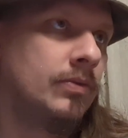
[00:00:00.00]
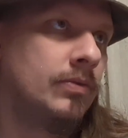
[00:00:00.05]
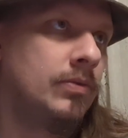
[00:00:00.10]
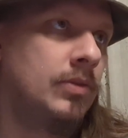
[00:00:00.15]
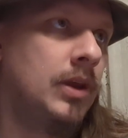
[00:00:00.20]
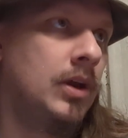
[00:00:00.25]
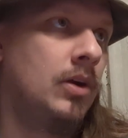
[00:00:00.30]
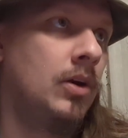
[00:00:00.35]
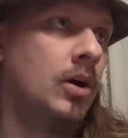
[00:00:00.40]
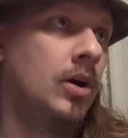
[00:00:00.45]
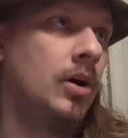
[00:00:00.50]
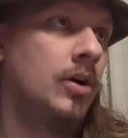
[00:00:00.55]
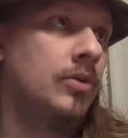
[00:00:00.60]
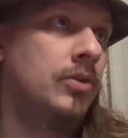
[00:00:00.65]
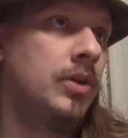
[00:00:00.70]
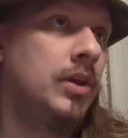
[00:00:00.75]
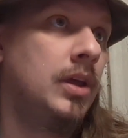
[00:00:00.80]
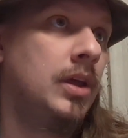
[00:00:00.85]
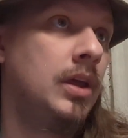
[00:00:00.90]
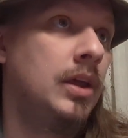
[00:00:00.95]
There are
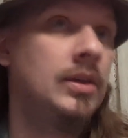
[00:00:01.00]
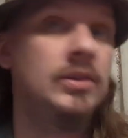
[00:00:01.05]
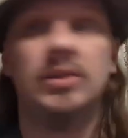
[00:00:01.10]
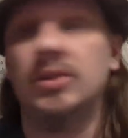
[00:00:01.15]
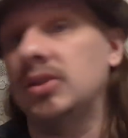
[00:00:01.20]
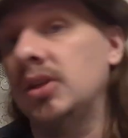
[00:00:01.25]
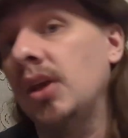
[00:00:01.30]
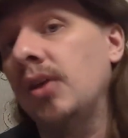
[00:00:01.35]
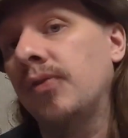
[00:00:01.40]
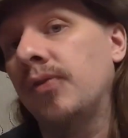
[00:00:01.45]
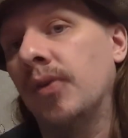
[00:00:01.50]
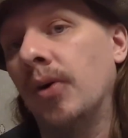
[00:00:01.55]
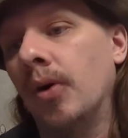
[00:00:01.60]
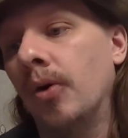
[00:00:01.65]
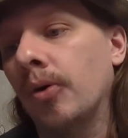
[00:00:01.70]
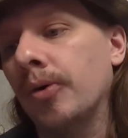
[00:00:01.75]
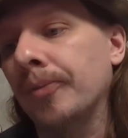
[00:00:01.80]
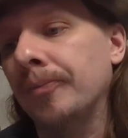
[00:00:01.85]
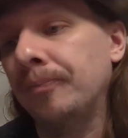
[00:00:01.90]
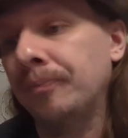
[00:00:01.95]
the Sea
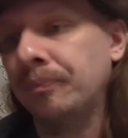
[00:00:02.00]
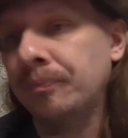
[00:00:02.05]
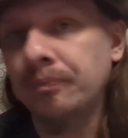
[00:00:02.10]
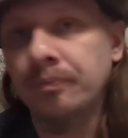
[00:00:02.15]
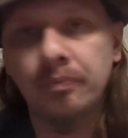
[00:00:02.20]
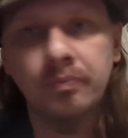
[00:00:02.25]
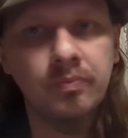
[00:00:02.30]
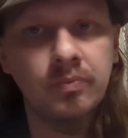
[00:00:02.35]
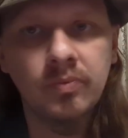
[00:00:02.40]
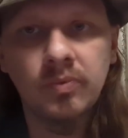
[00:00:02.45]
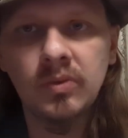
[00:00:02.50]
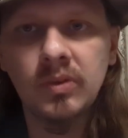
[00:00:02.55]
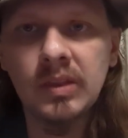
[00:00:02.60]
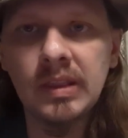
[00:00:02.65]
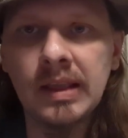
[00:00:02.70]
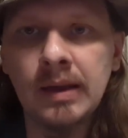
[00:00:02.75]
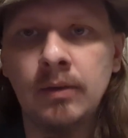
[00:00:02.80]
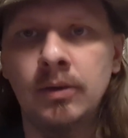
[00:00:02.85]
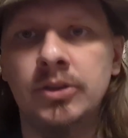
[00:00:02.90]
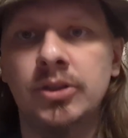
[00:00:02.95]
Folk,
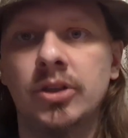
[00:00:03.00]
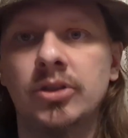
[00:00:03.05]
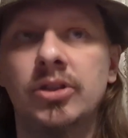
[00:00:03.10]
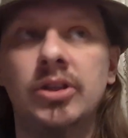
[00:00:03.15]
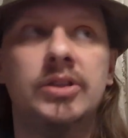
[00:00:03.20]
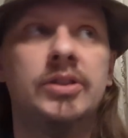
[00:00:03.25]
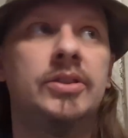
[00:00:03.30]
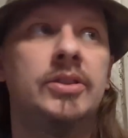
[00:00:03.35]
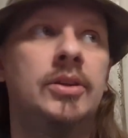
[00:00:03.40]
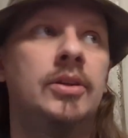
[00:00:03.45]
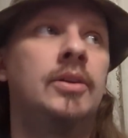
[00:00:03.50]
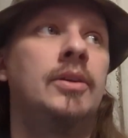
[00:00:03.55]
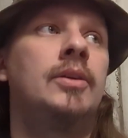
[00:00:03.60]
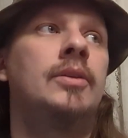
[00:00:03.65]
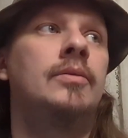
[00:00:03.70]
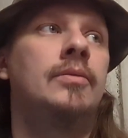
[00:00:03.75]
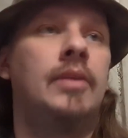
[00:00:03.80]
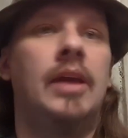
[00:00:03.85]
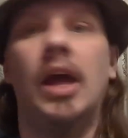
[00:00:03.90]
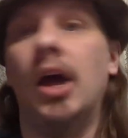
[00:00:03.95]
which are just
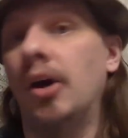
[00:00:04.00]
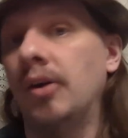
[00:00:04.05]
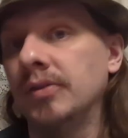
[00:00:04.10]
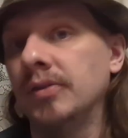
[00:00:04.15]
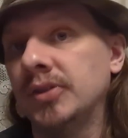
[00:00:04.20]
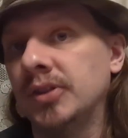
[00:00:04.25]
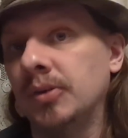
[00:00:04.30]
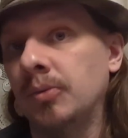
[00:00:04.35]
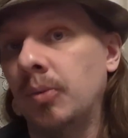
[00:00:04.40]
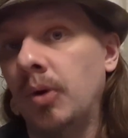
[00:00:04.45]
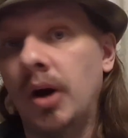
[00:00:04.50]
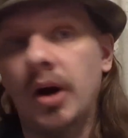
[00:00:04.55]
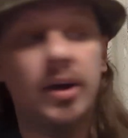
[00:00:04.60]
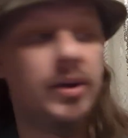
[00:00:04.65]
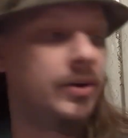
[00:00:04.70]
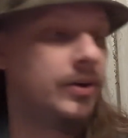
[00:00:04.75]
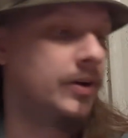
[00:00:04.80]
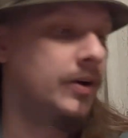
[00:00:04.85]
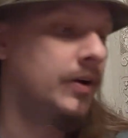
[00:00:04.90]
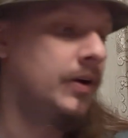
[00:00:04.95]
elves in
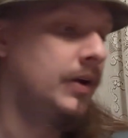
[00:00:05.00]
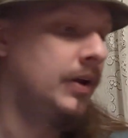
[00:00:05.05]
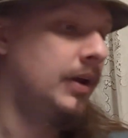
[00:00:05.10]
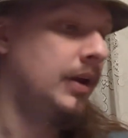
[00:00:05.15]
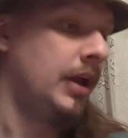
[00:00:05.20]
water.